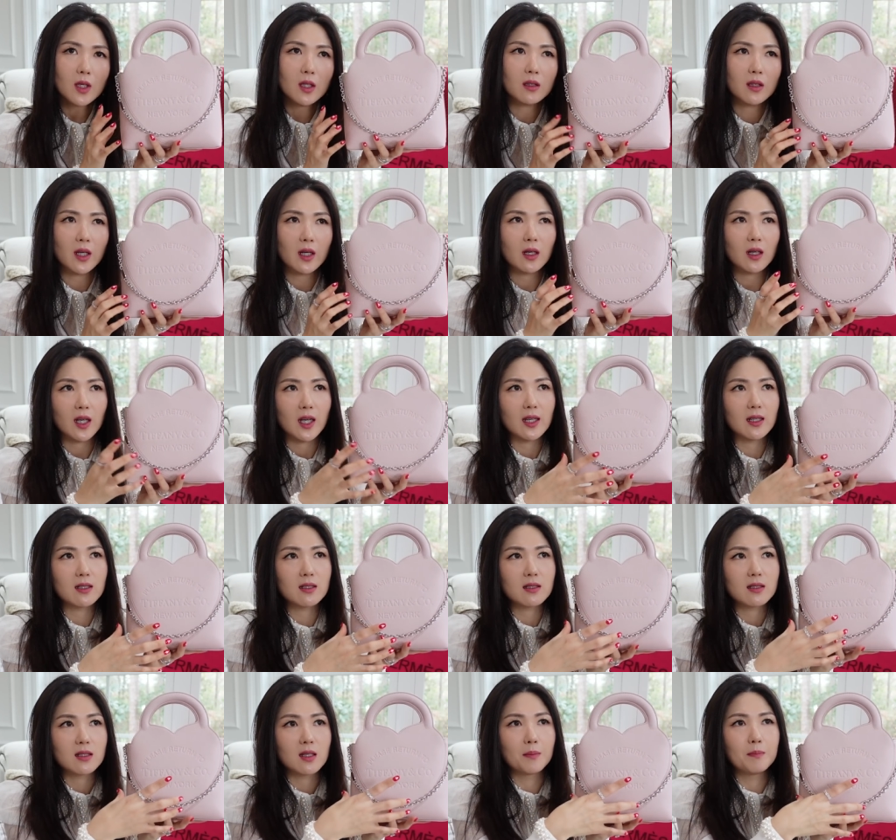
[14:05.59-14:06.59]
There
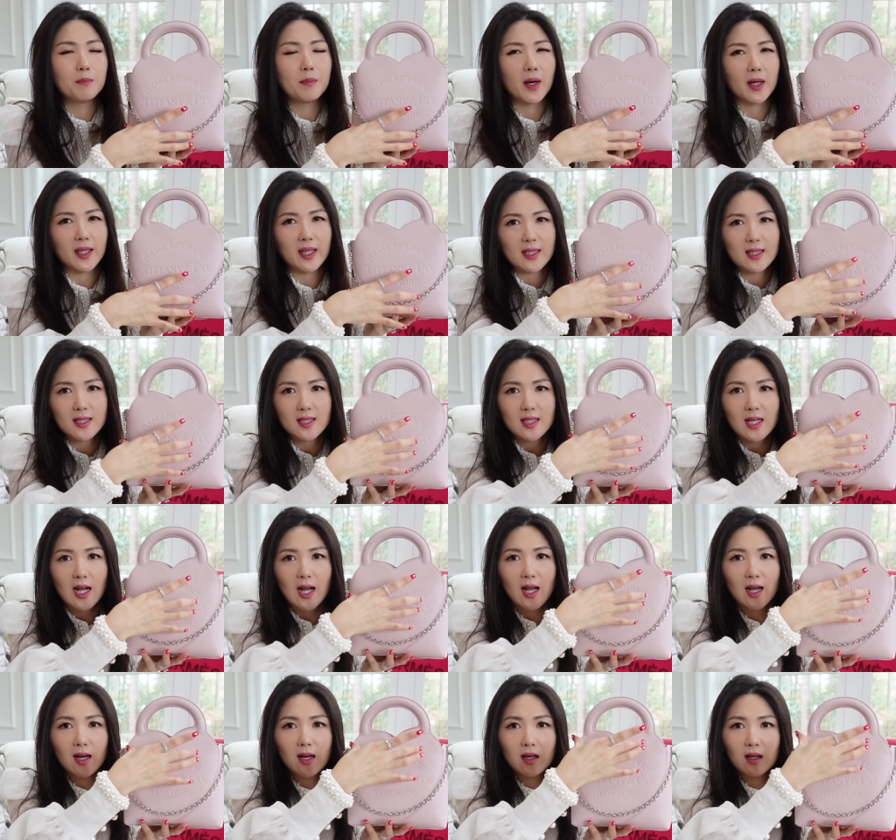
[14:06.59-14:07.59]
is the bucket
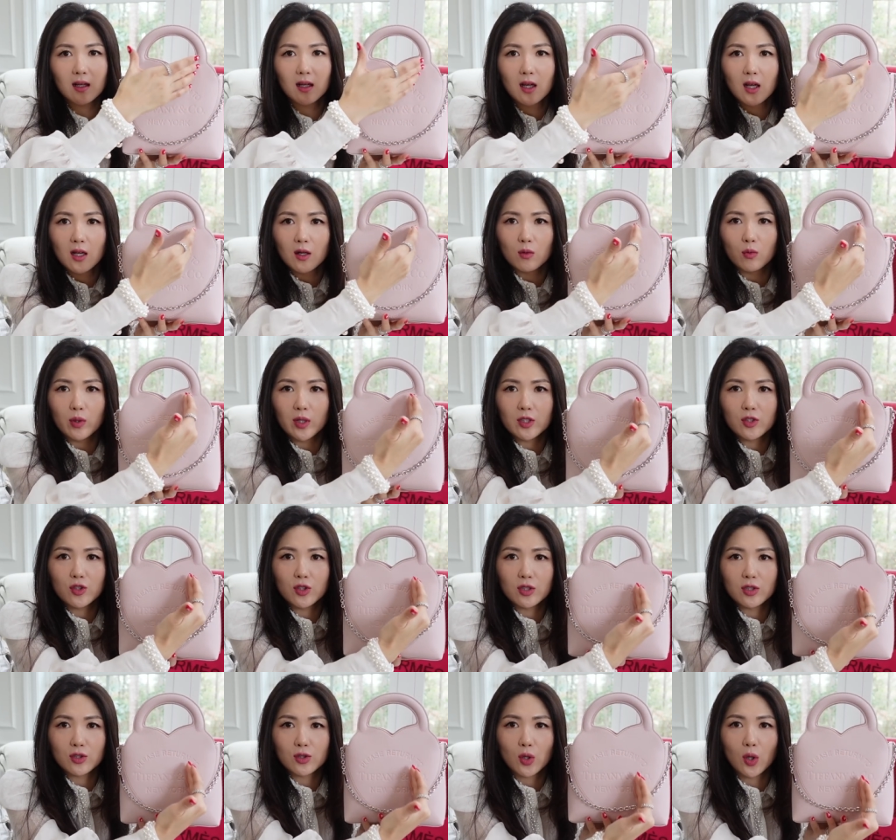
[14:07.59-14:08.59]
style, which
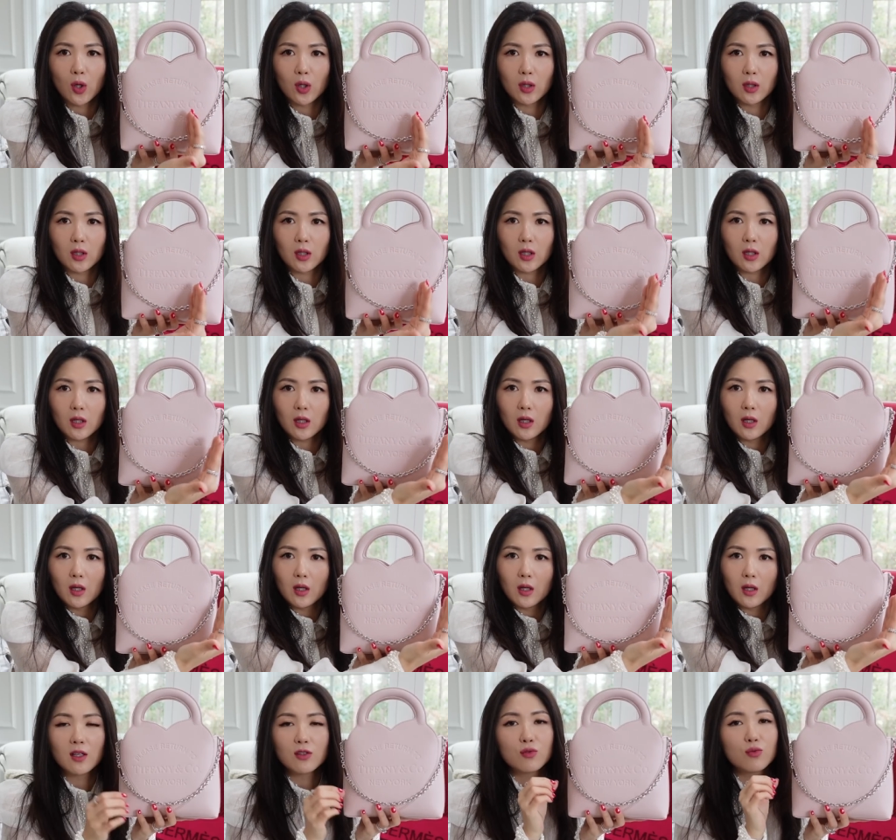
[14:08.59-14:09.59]
is taller.
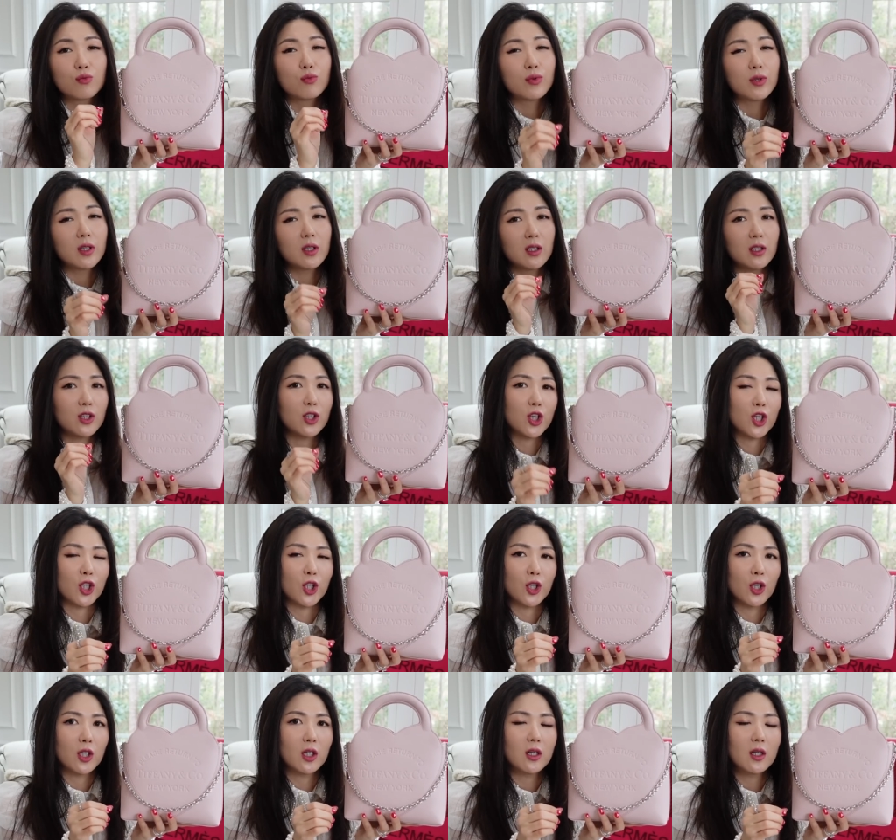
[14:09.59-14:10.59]
It's really
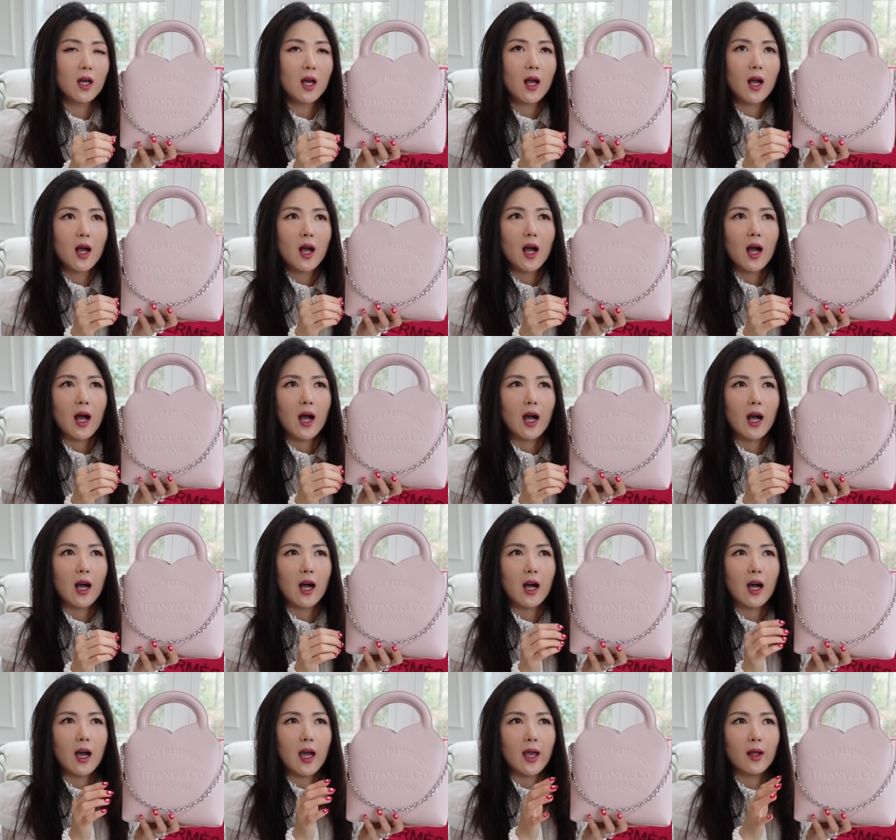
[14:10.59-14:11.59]
cute.
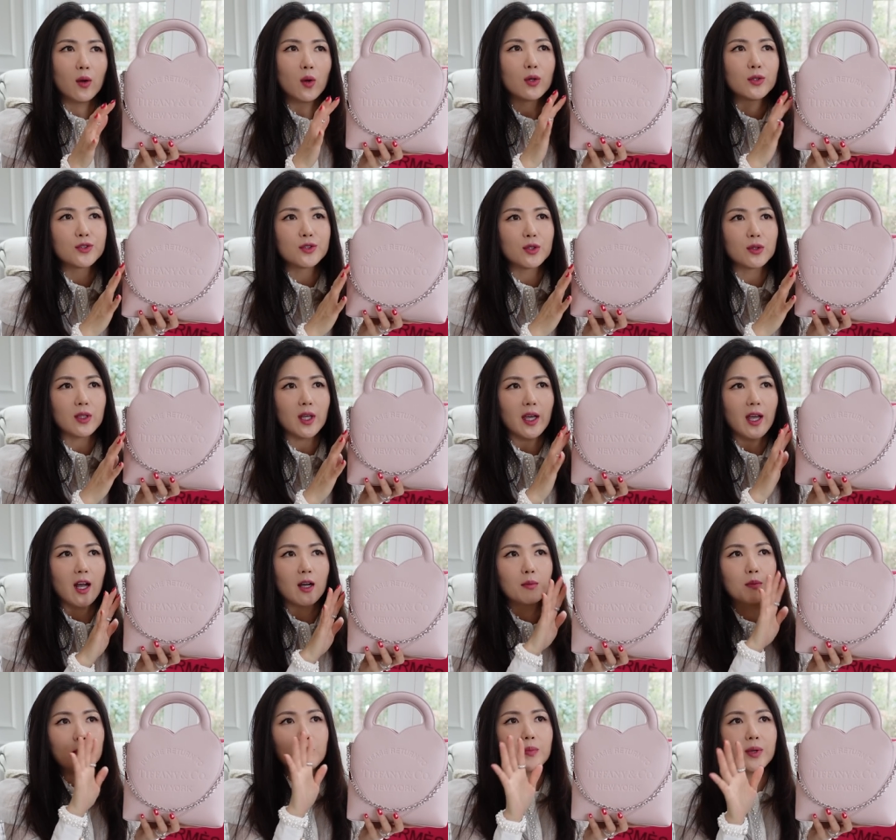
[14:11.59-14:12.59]
Uh, and also they
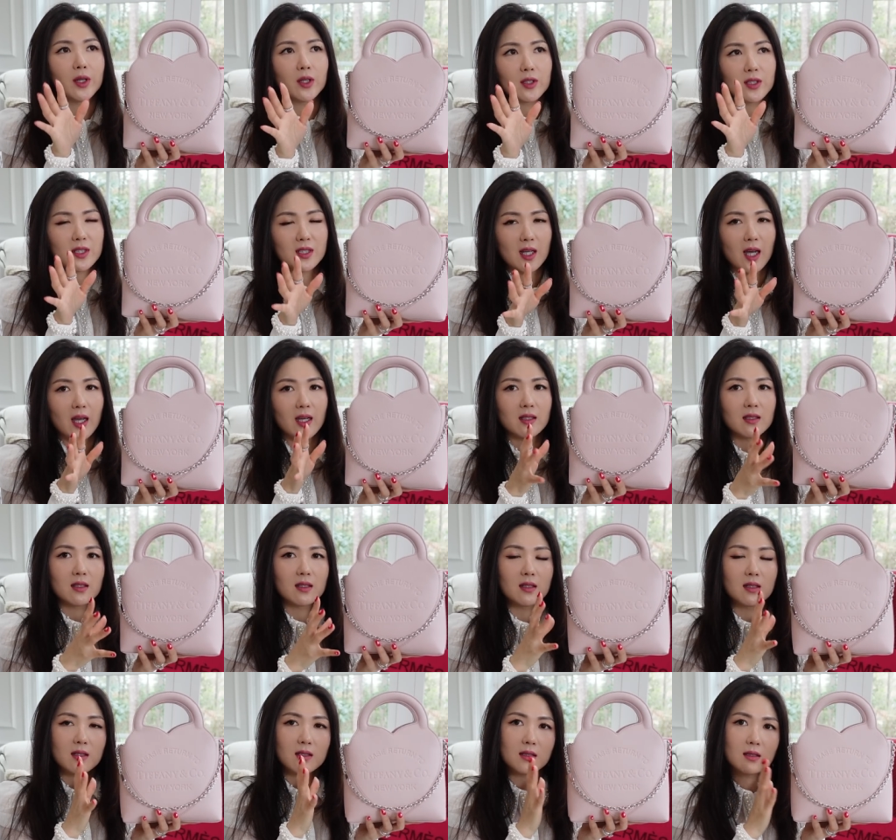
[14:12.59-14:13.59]
have bigger
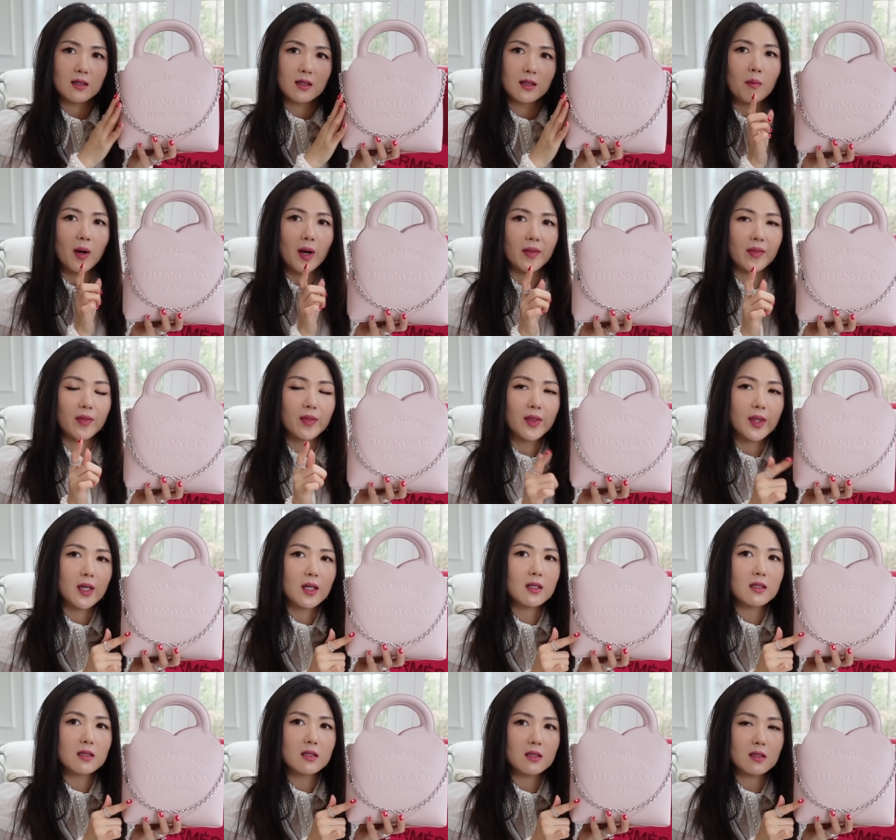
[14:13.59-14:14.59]
sizes, but
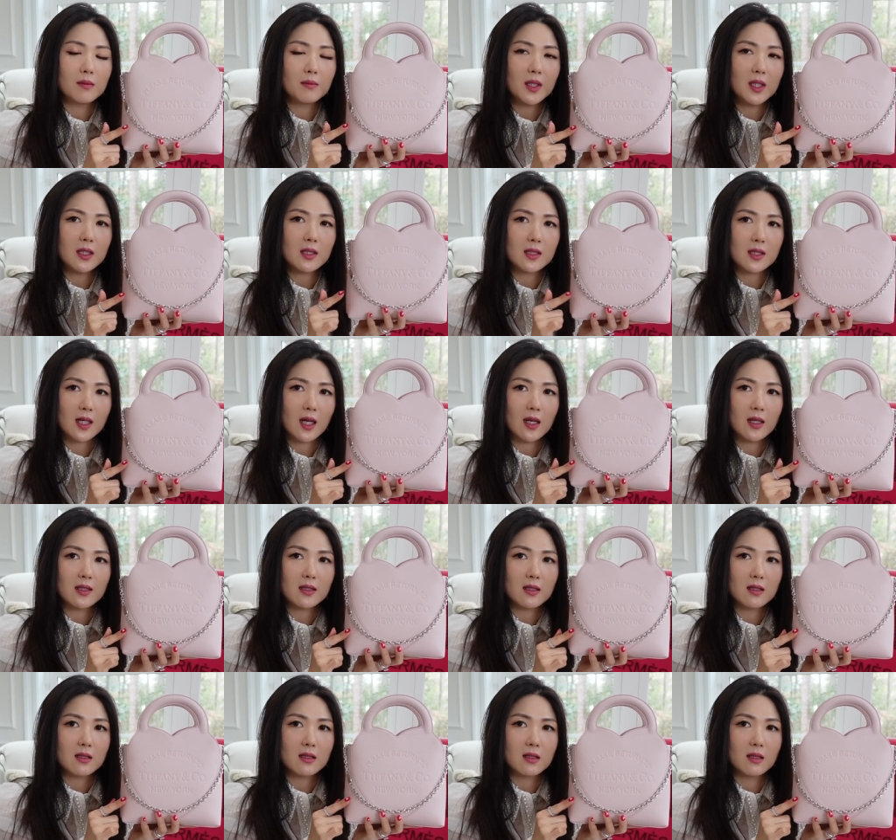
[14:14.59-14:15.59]
this mini size
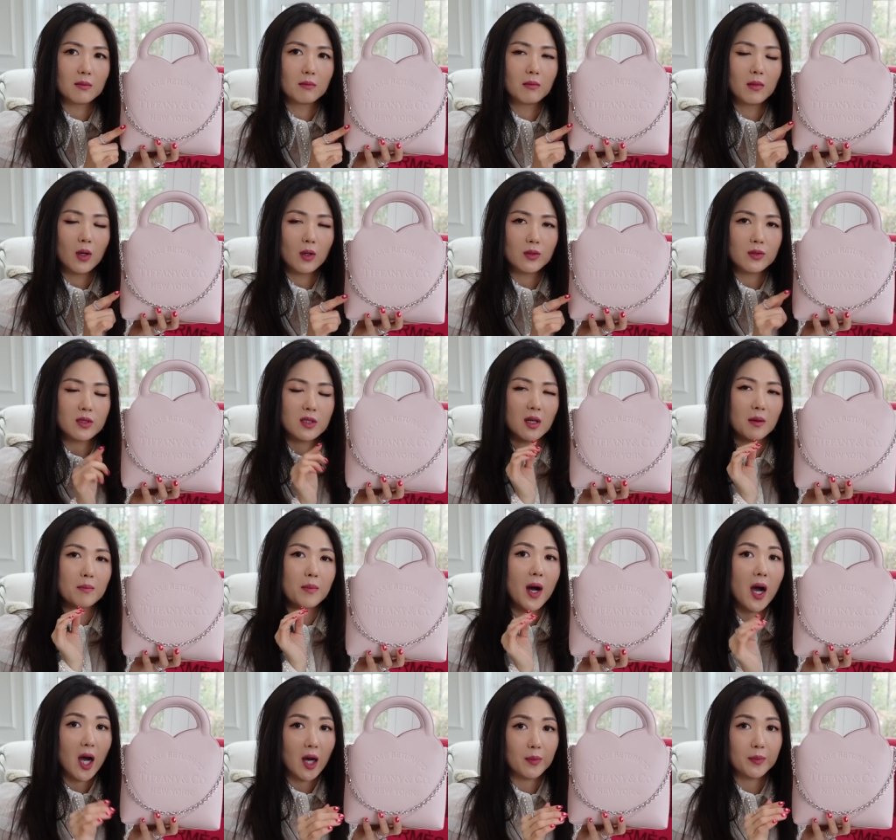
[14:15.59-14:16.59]
is the most
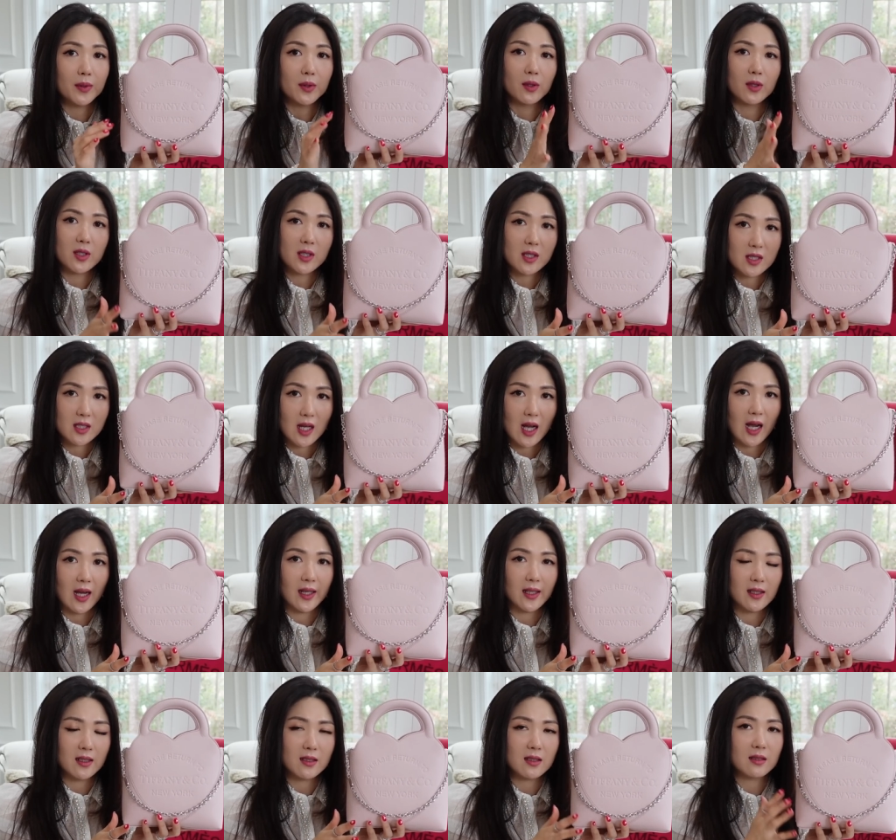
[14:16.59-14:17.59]
popular
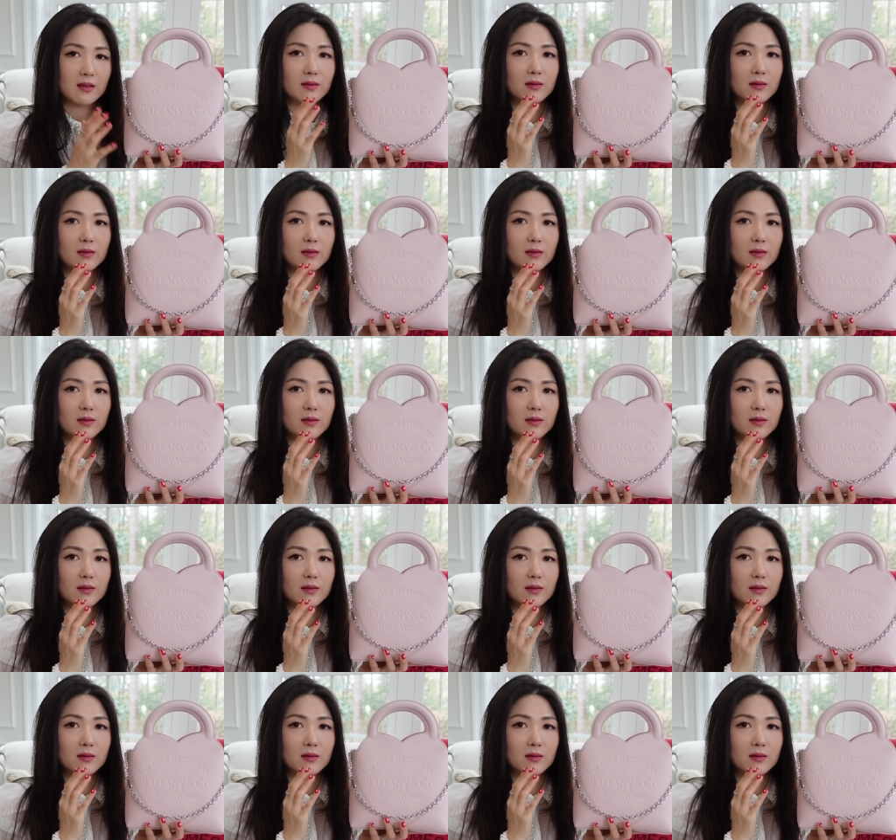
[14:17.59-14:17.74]
size